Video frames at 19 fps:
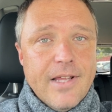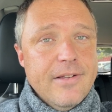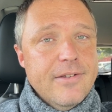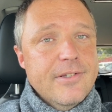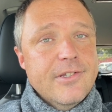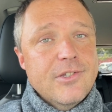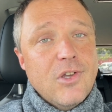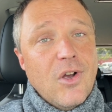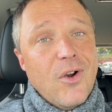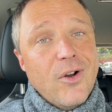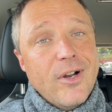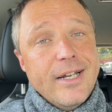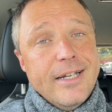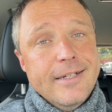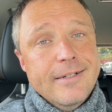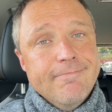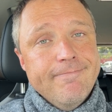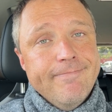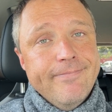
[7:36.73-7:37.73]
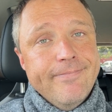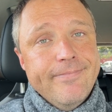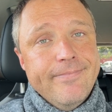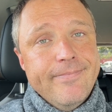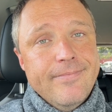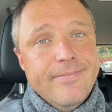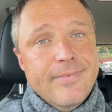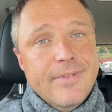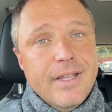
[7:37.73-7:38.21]
Sorry.
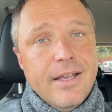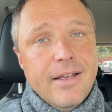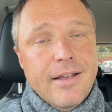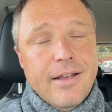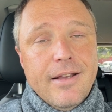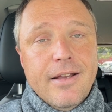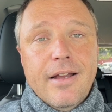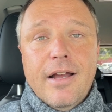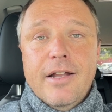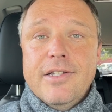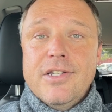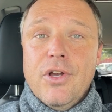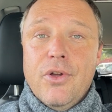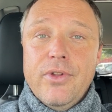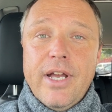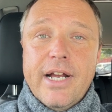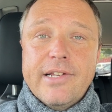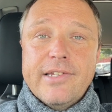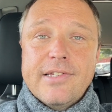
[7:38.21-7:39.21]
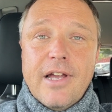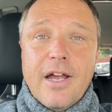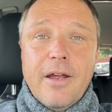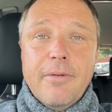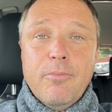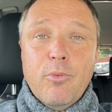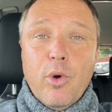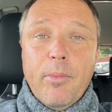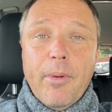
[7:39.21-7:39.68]
Until next
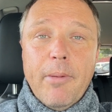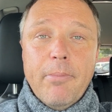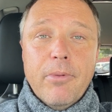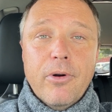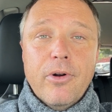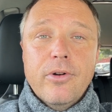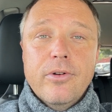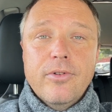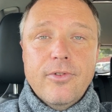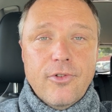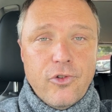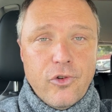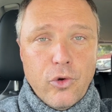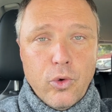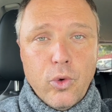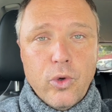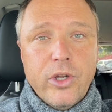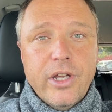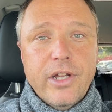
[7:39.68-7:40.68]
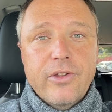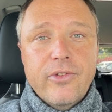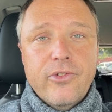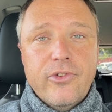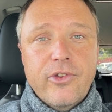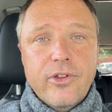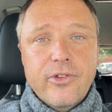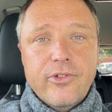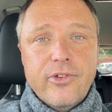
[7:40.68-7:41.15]
time, remember, toolkit and
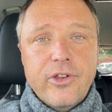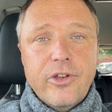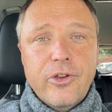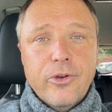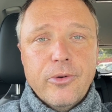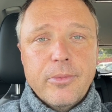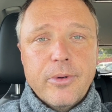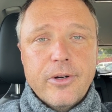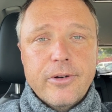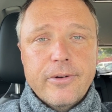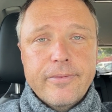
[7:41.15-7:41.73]
sense of humor.